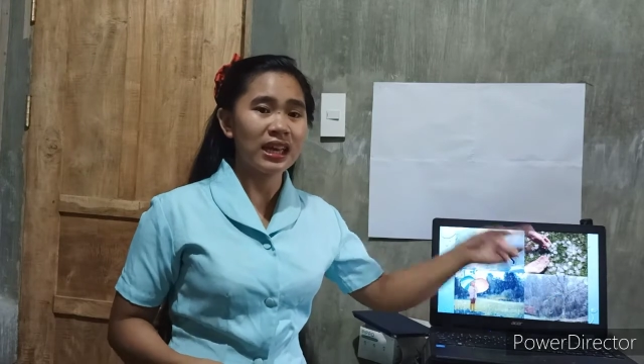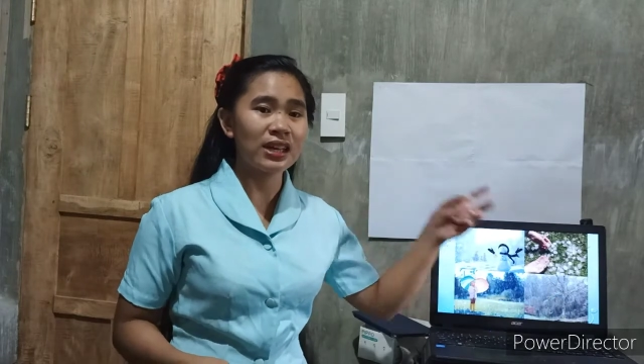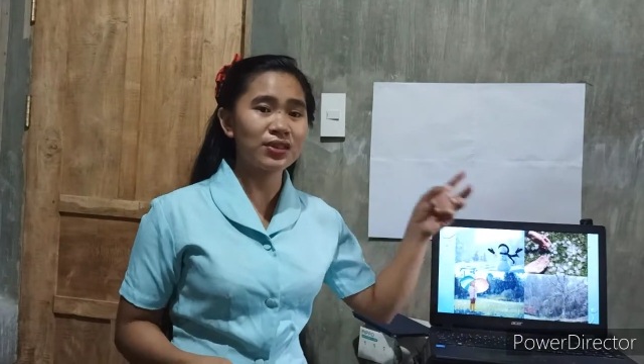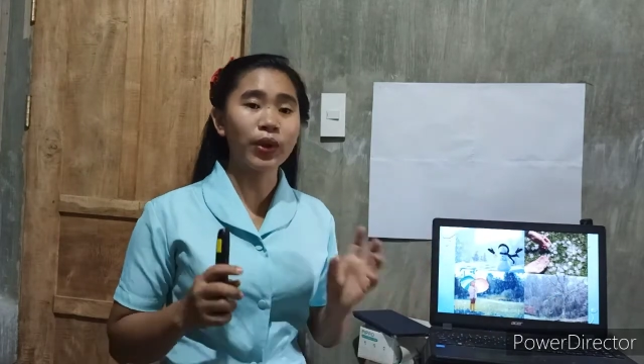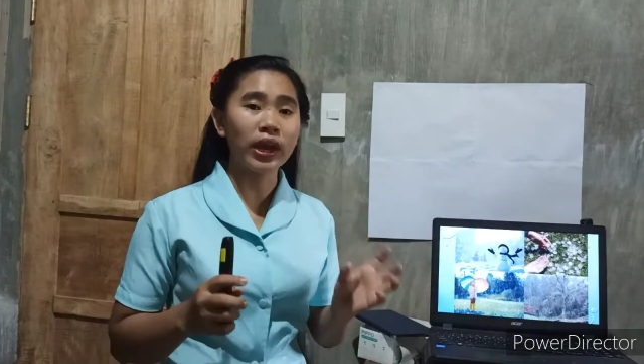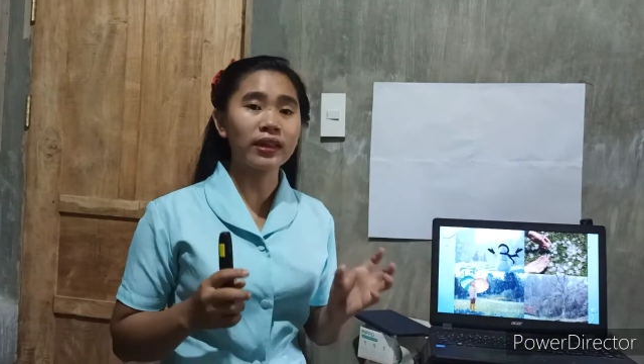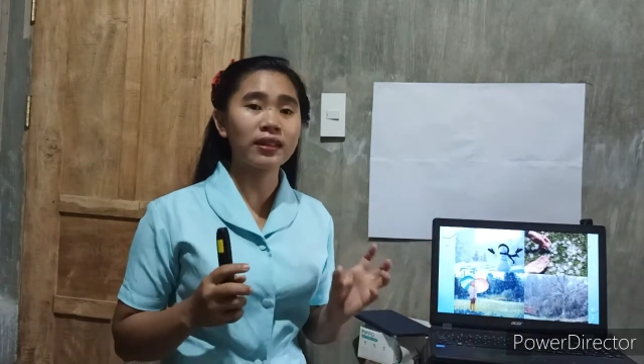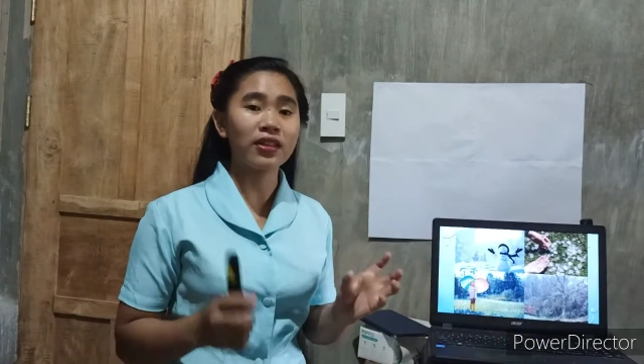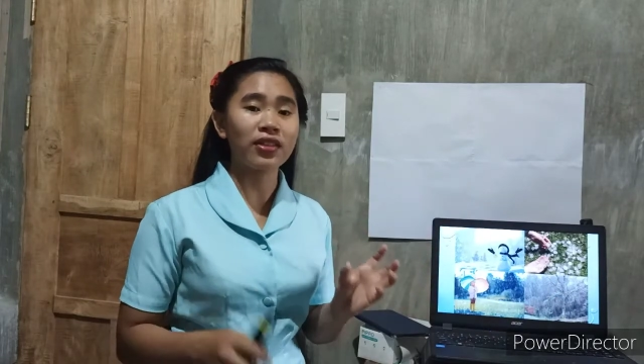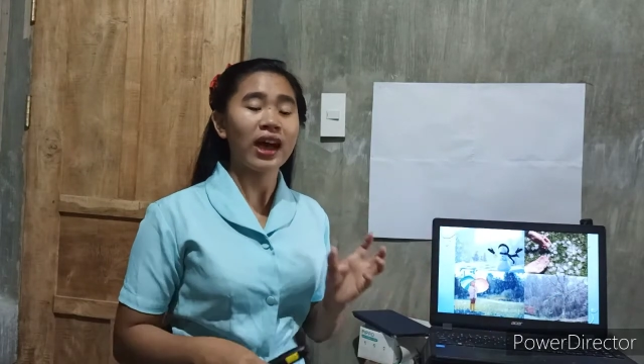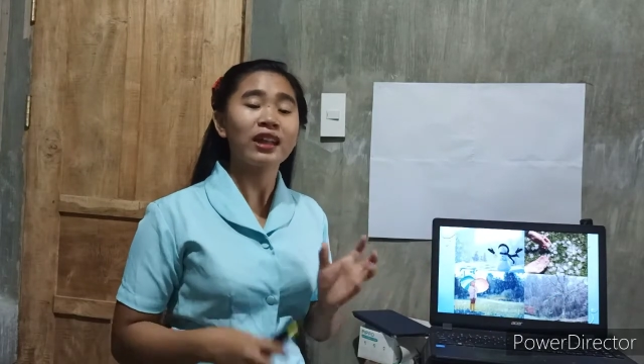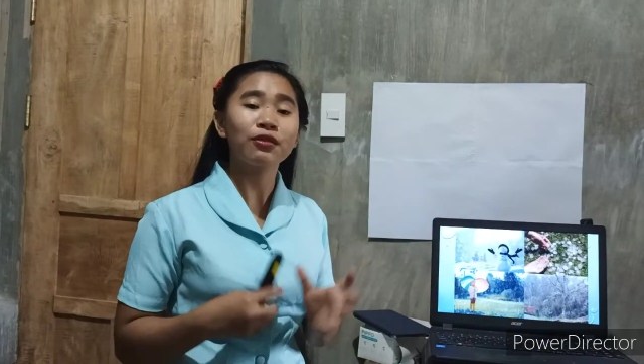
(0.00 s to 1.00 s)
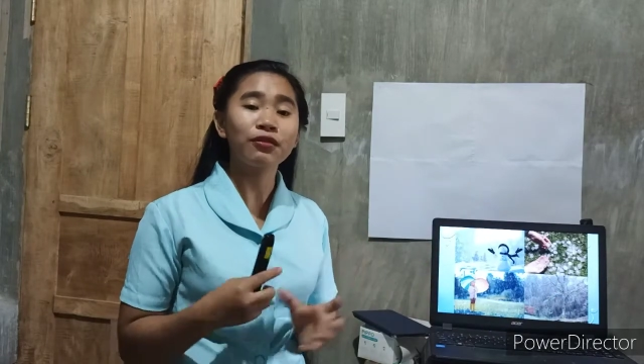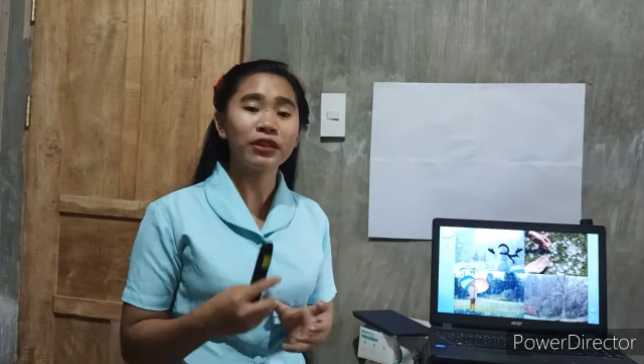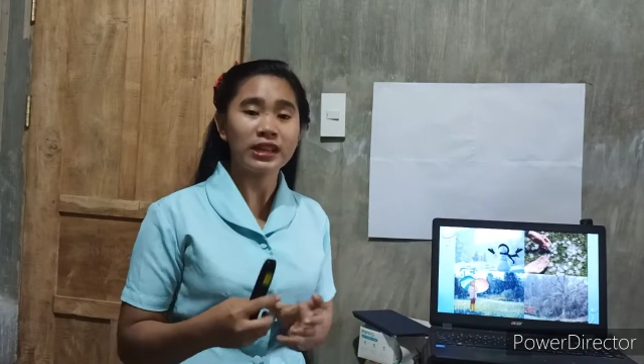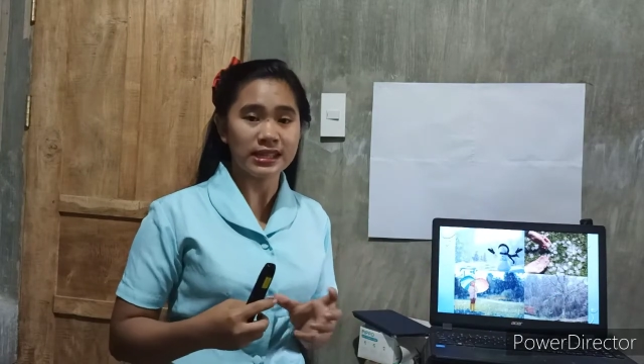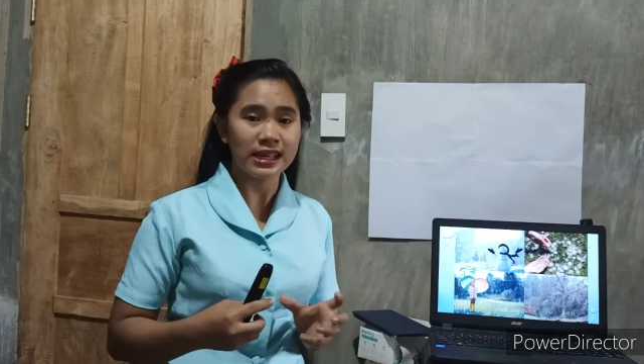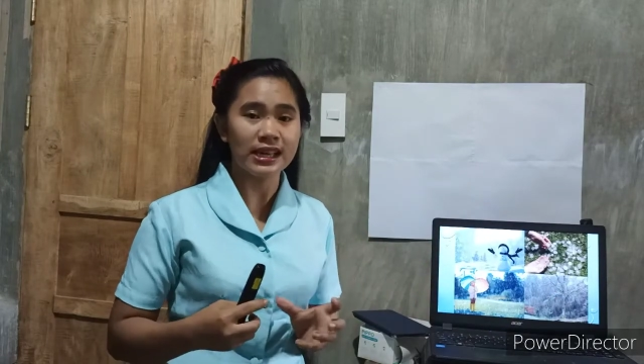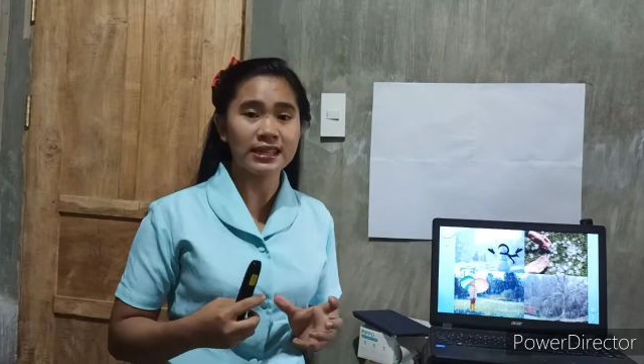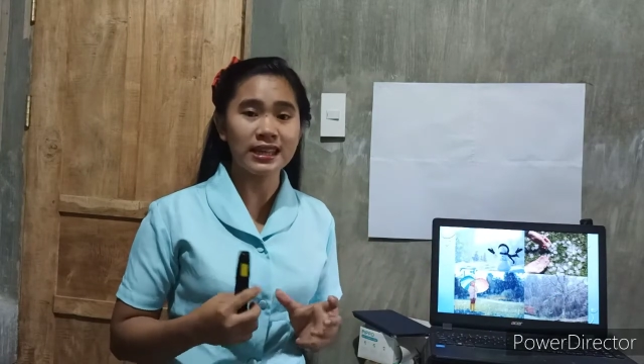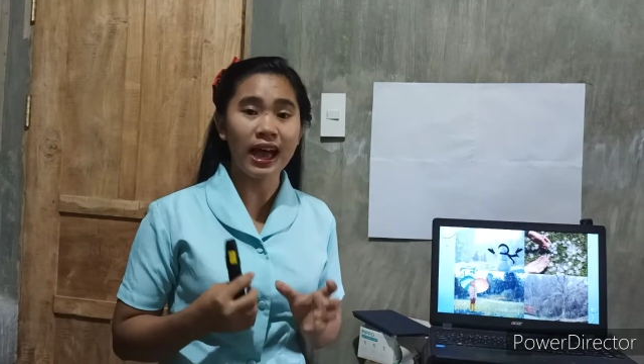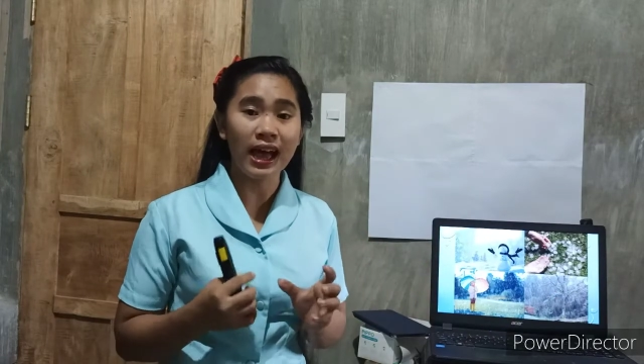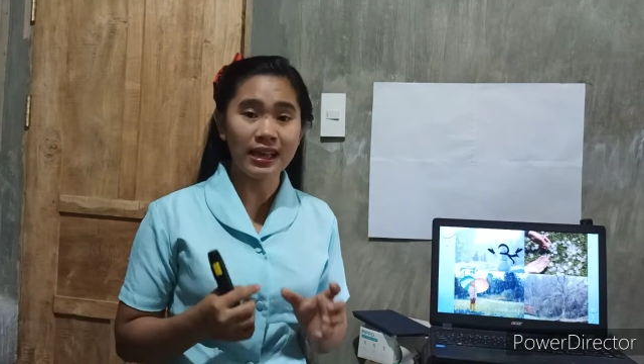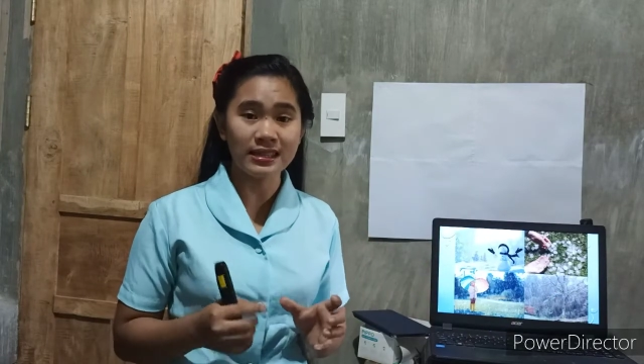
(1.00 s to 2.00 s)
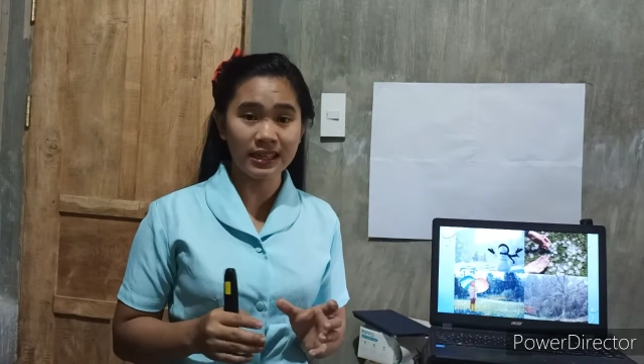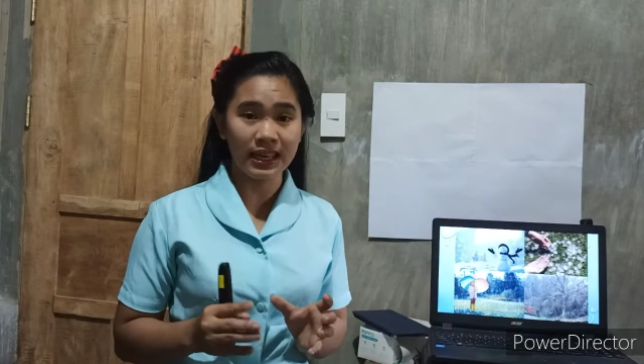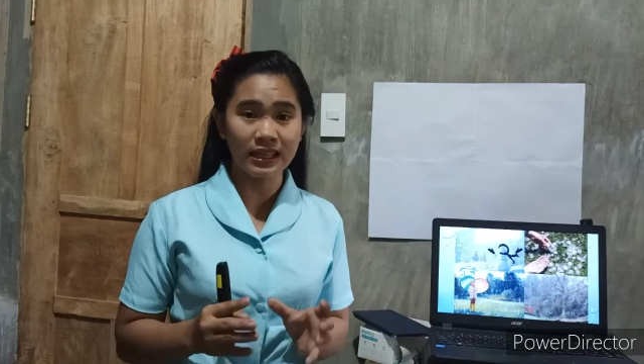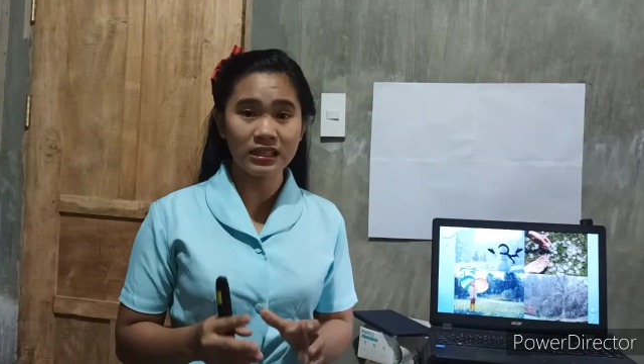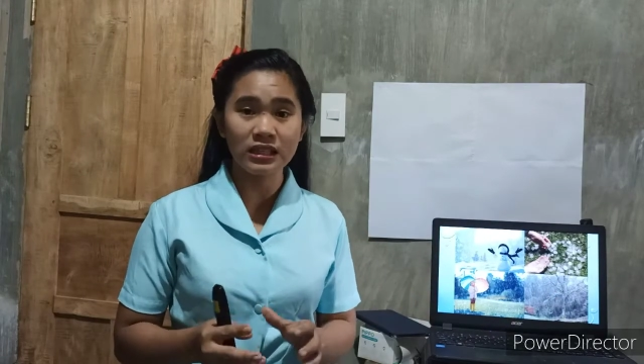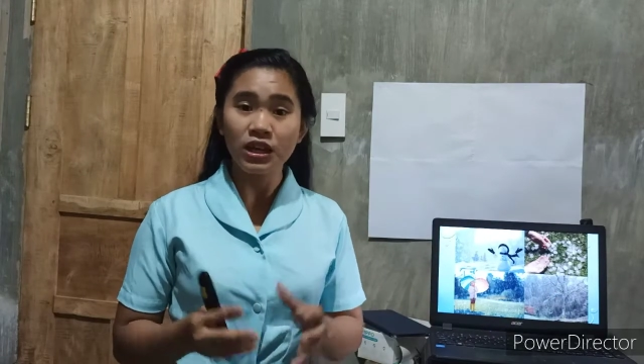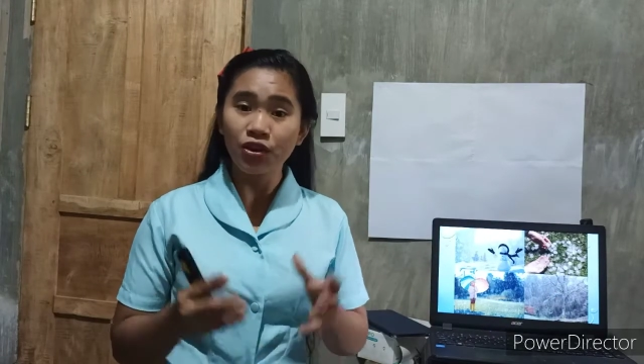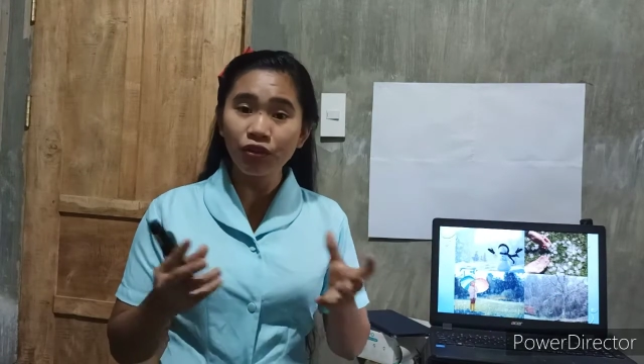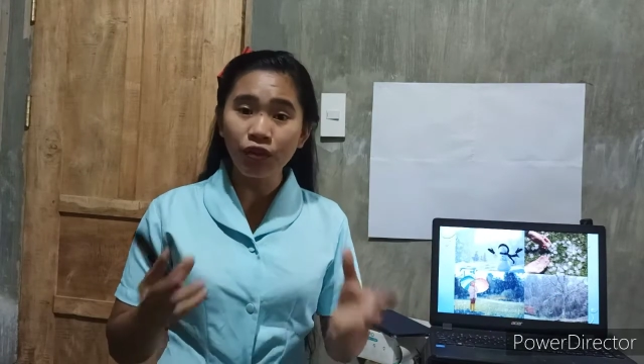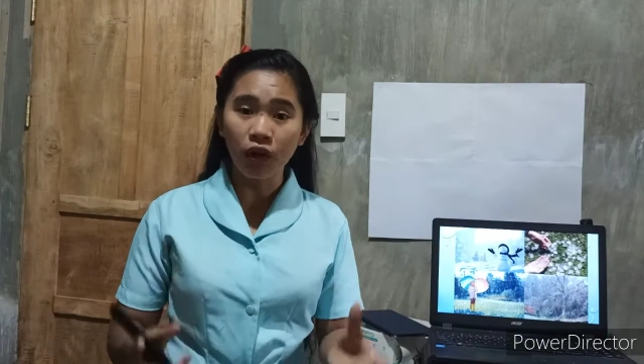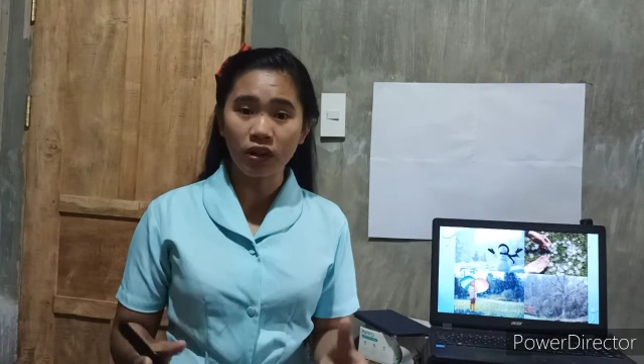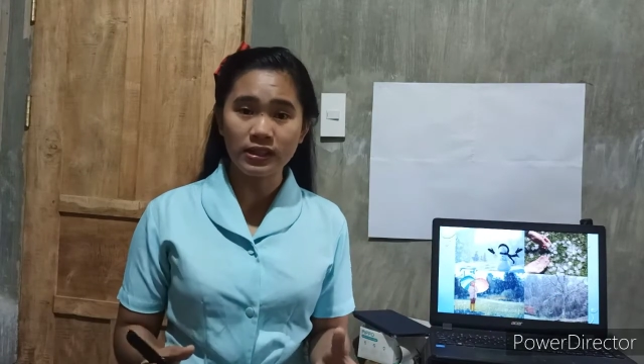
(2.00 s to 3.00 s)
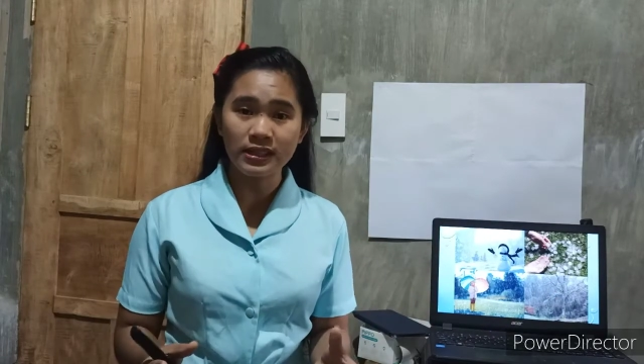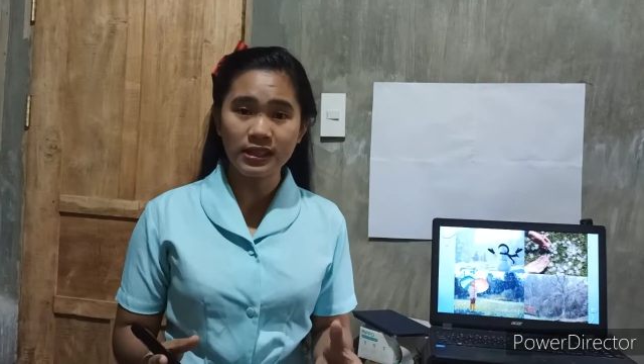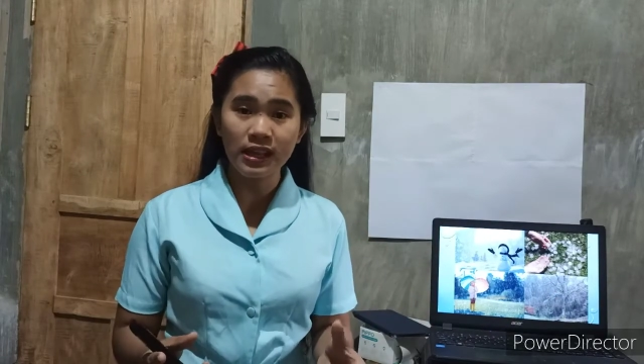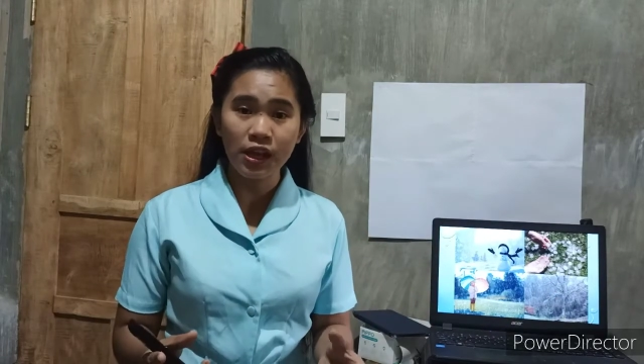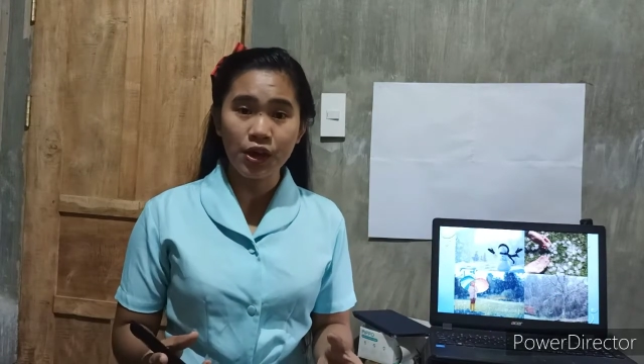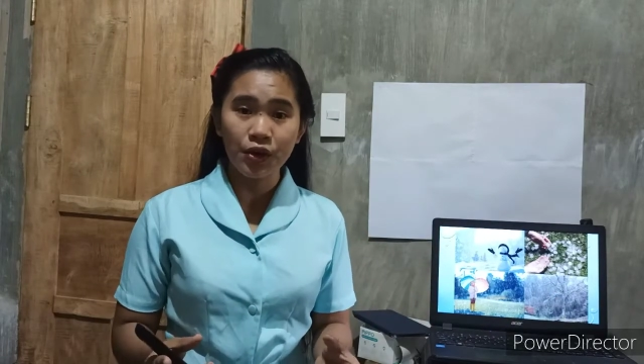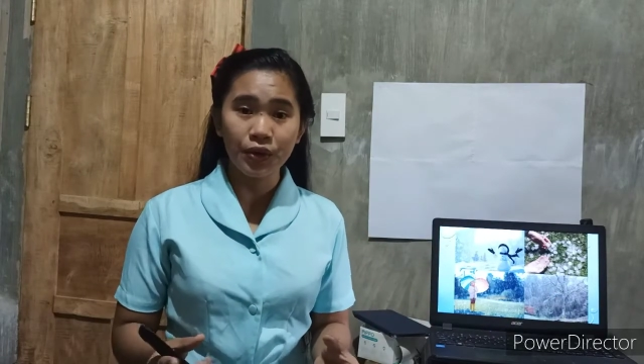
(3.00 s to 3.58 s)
is rain that freezes as it falls.